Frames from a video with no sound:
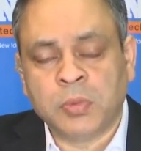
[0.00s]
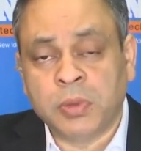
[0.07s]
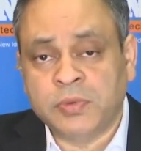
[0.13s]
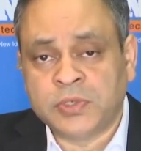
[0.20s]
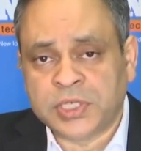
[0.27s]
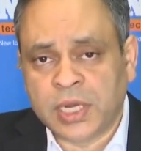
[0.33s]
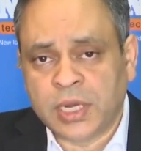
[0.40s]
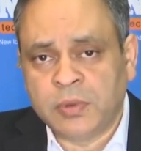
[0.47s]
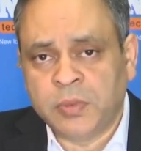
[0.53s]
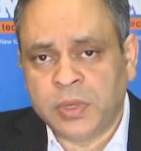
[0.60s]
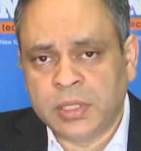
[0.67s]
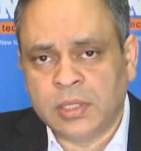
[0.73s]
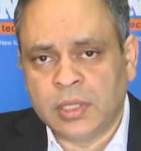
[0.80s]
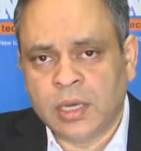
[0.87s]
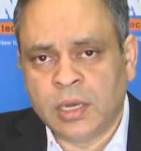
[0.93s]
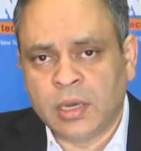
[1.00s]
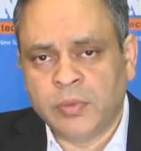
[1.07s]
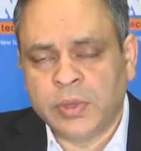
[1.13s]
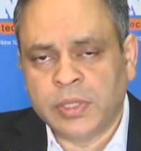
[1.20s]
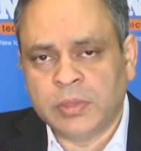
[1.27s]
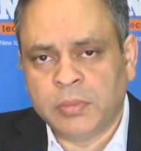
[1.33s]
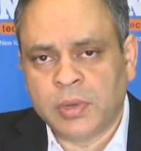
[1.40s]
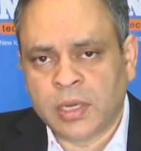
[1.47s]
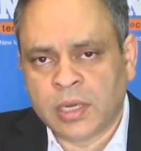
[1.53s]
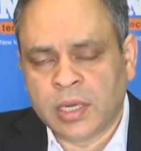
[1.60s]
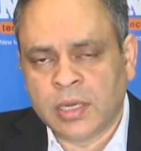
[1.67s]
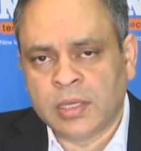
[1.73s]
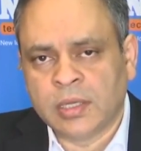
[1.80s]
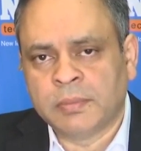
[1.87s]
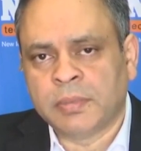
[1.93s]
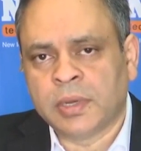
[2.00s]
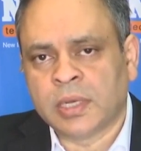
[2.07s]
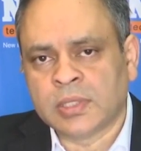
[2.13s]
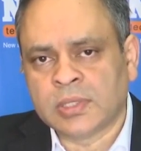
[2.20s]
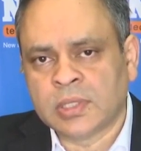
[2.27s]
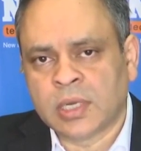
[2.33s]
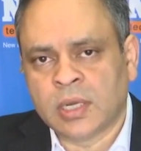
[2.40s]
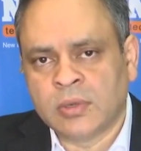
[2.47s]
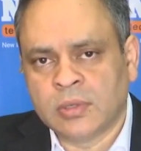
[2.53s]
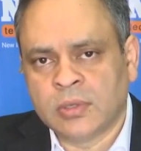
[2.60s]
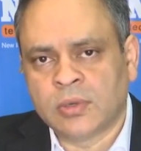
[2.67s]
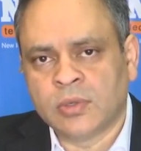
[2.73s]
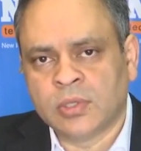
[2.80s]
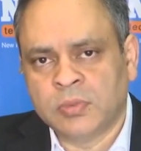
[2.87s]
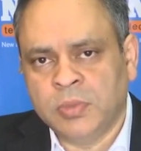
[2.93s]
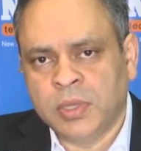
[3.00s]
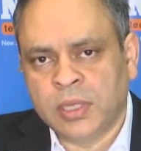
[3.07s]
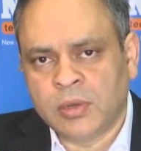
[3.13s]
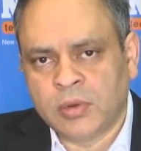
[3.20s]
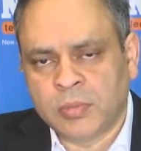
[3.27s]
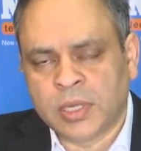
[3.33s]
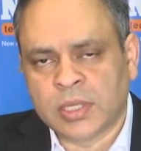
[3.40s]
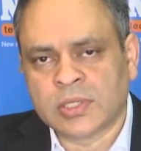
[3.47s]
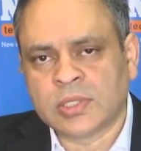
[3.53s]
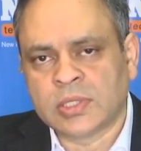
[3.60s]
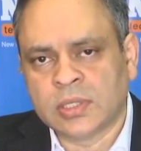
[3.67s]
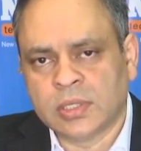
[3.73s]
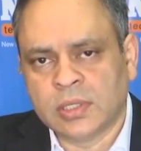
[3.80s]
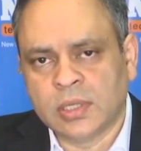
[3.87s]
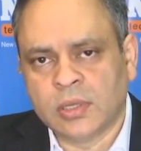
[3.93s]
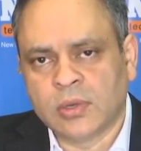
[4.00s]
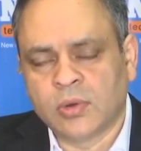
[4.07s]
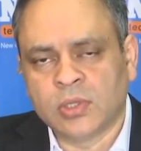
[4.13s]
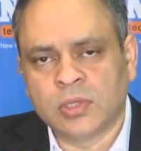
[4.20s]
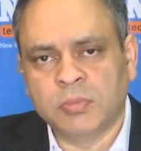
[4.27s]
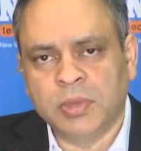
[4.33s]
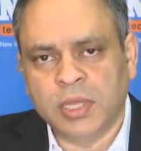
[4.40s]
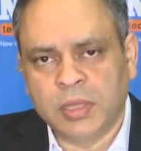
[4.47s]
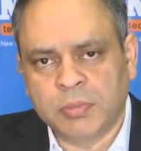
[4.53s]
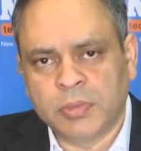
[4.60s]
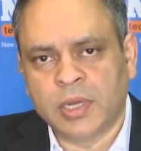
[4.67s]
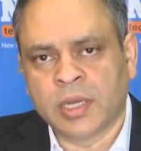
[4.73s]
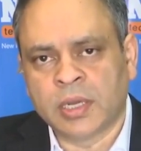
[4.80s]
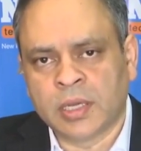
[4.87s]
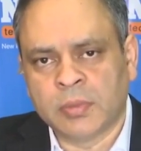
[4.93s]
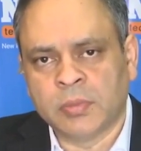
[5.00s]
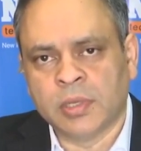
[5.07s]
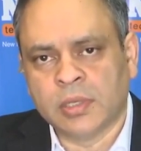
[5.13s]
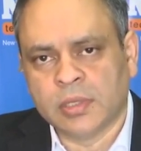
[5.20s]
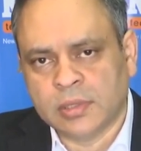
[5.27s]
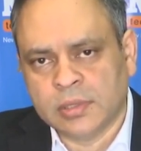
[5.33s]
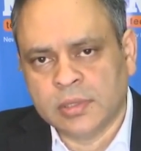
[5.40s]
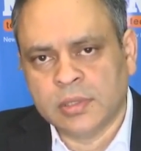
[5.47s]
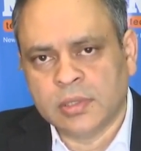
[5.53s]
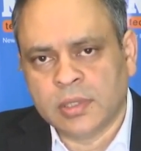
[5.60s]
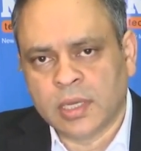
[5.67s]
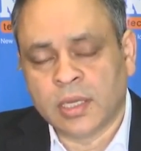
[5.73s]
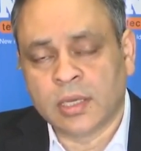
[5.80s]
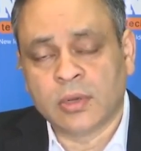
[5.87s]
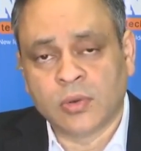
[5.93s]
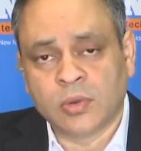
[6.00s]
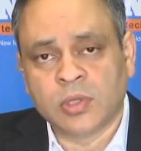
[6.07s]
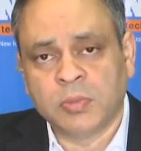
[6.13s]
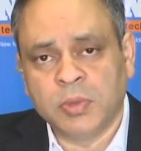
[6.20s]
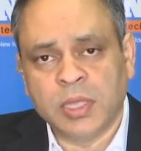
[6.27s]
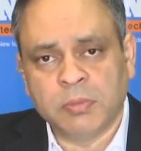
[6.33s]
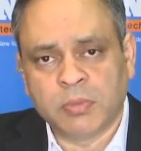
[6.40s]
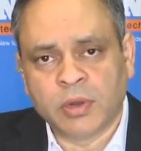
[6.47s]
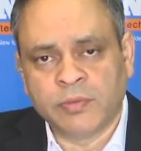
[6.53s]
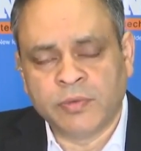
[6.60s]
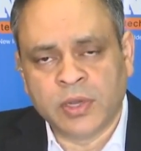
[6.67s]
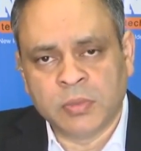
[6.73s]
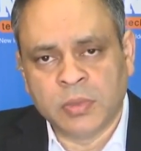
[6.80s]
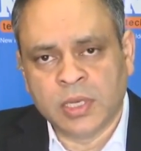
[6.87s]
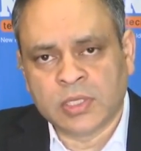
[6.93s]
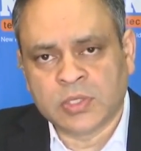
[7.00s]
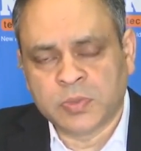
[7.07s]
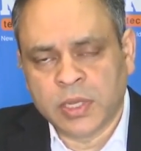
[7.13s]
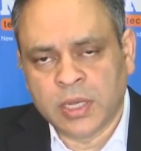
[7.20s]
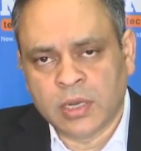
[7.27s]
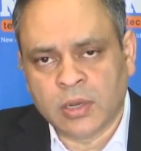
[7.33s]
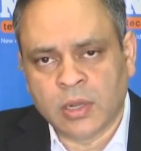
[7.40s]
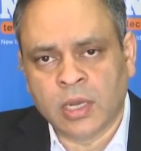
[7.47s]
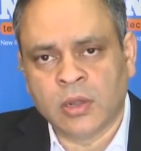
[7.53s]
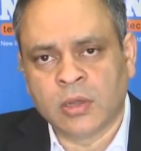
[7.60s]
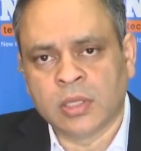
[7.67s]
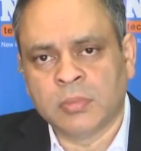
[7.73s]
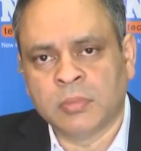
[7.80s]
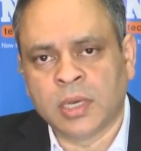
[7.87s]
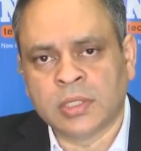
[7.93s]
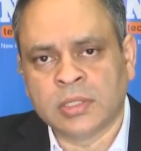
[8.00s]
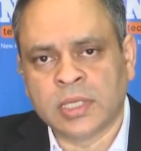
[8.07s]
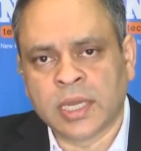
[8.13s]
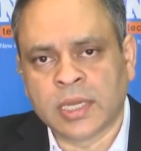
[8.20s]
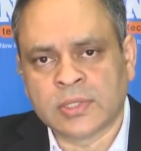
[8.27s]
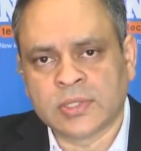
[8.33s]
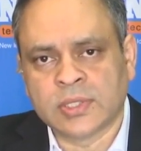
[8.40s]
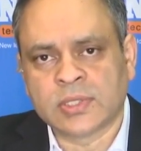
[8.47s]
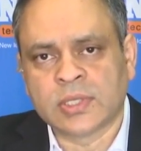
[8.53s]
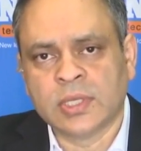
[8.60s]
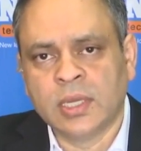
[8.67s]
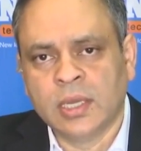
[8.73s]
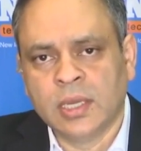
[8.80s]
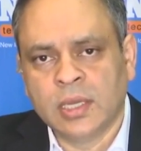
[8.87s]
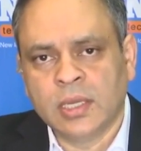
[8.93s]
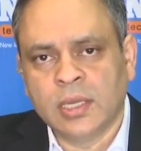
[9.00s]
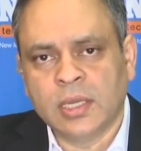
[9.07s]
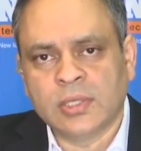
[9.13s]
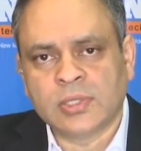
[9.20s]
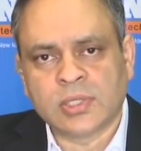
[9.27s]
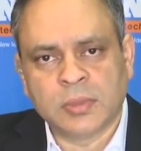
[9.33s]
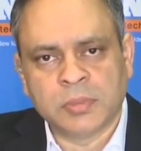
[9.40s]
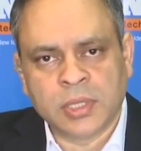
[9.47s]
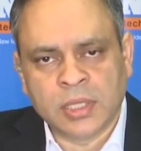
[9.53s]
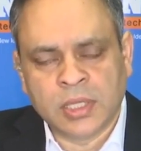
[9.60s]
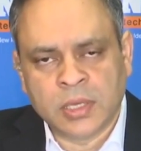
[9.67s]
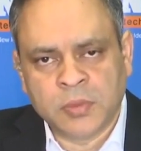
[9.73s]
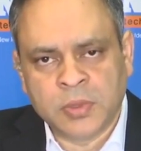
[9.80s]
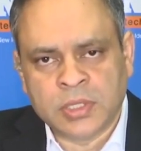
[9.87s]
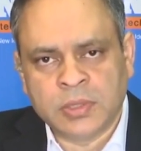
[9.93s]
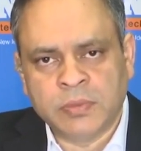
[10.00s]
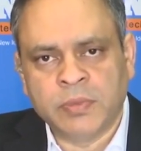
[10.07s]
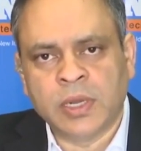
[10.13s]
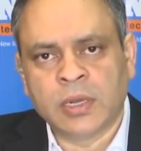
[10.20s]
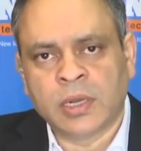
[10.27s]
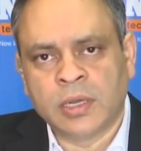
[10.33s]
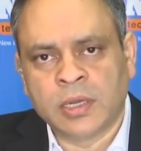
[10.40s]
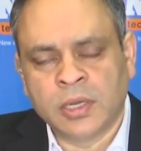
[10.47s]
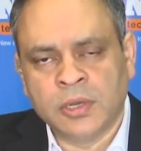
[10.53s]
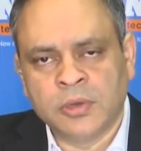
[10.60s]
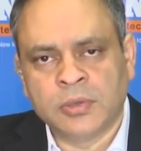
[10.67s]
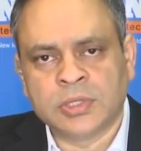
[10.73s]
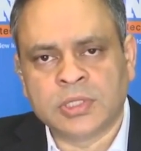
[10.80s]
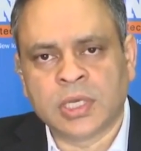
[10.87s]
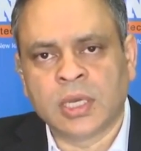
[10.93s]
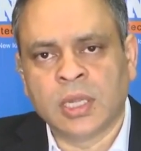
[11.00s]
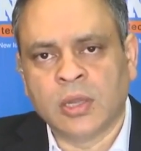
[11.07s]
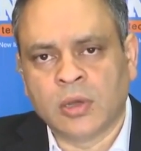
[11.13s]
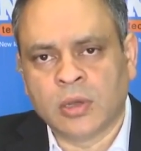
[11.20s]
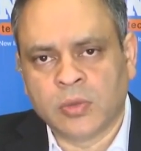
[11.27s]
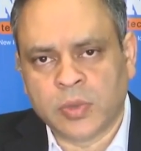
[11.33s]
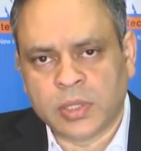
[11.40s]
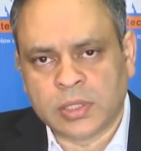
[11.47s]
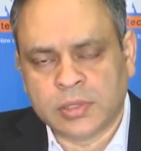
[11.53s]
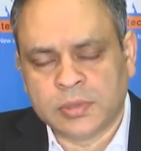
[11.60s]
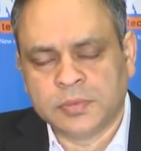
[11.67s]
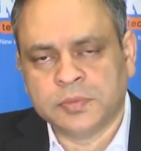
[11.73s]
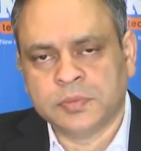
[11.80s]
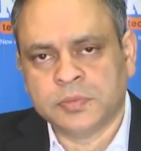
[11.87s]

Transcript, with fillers: what we've shared with, uh, with the market in the past around growth being robust, growth being predictable, and growth being profitable as well along the margin axis is something that we will continue to chug along with.